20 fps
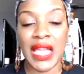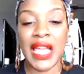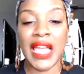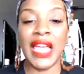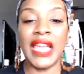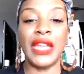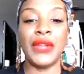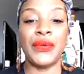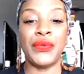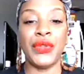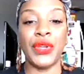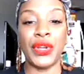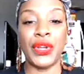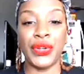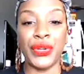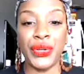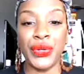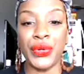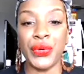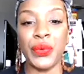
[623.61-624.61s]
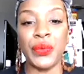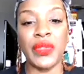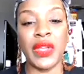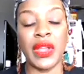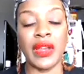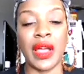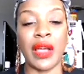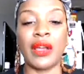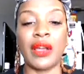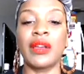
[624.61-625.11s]
And if you're new, they're
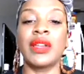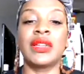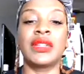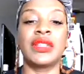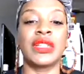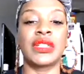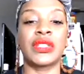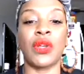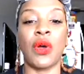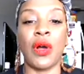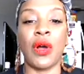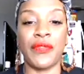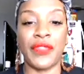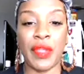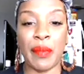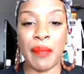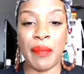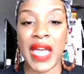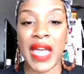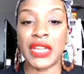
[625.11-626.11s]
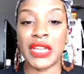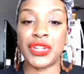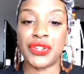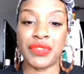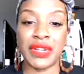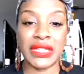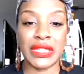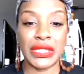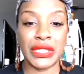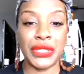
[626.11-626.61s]
not going to just off the bat
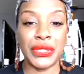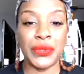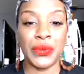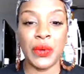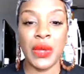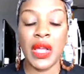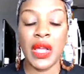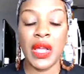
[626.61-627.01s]
trust you